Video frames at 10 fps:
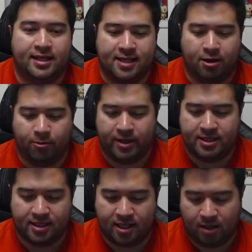how it reads in
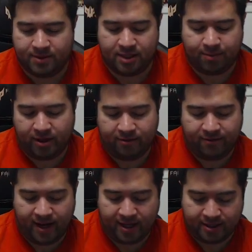the comma separated
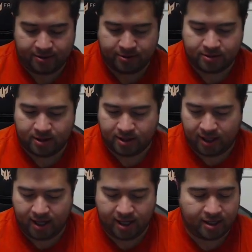values
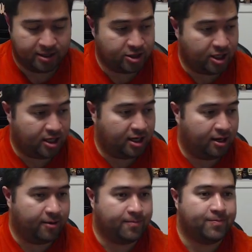sheet
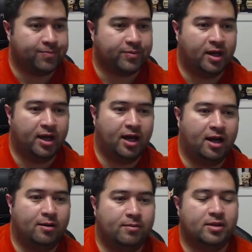here.
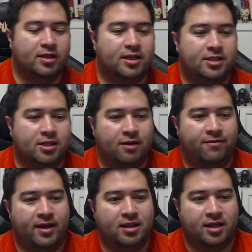And so if I
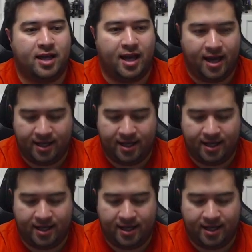look at,